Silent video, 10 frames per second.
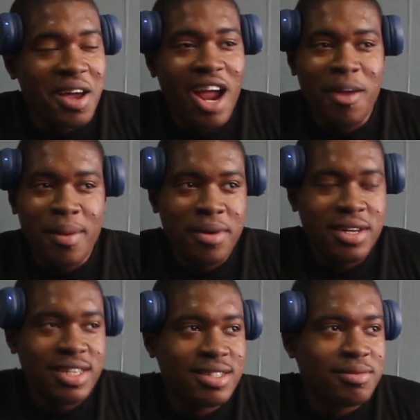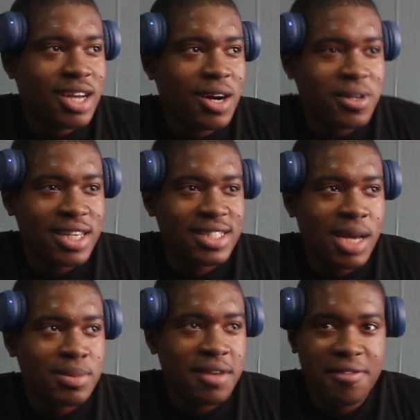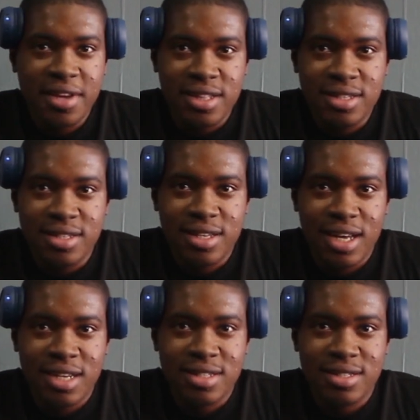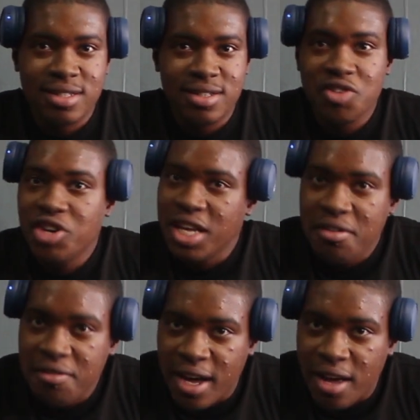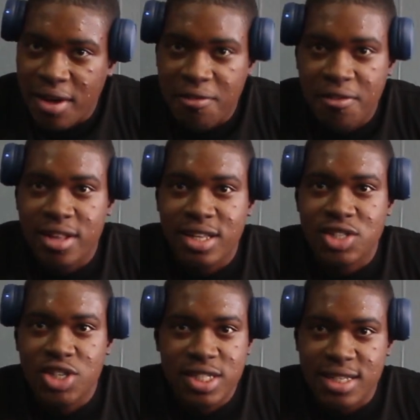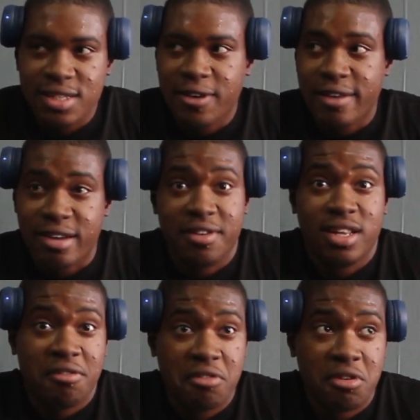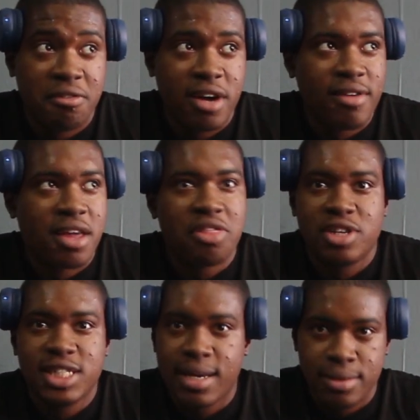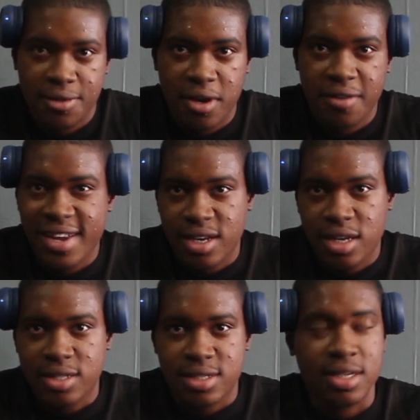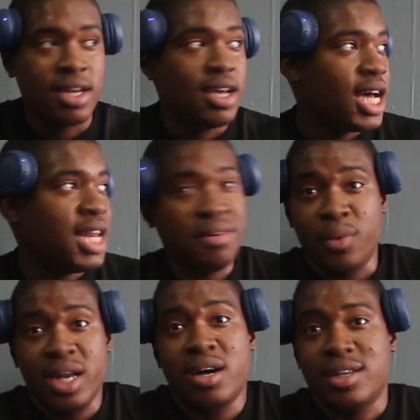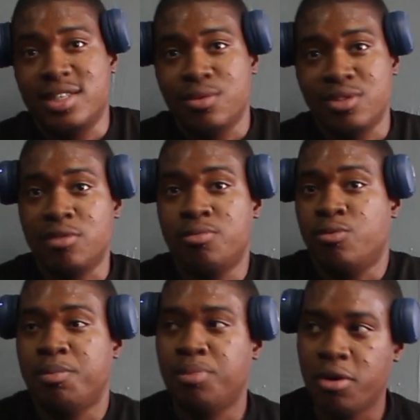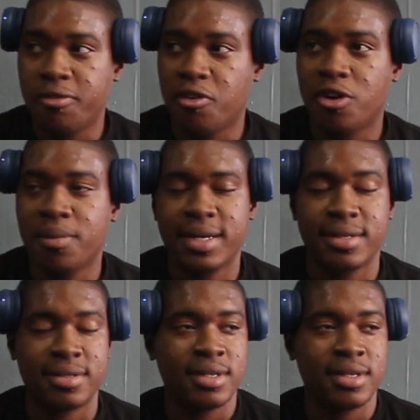I remember the countless times I failed at 385, I failed at 365, I failed at 4 or 5 like 3 times before I finally got it. And even when I got it, it was a poor form and